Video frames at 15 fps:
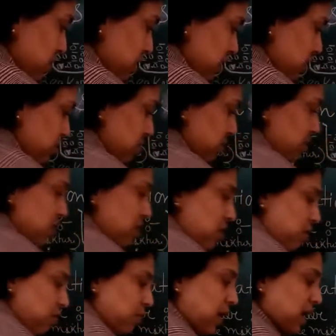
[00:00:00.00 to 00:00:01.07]
Okay, so
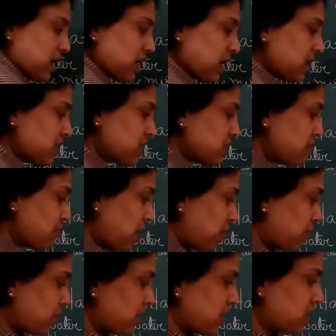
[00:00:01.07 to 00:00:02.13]
water is
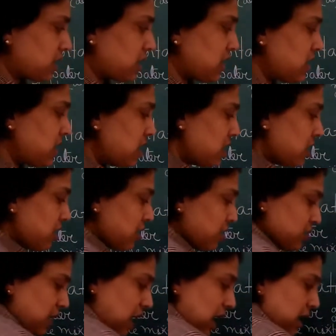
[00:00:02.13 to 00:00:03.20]
evaporating
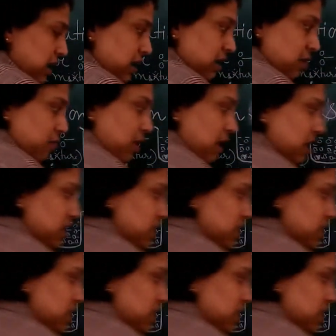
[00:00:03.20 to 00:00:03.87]
and what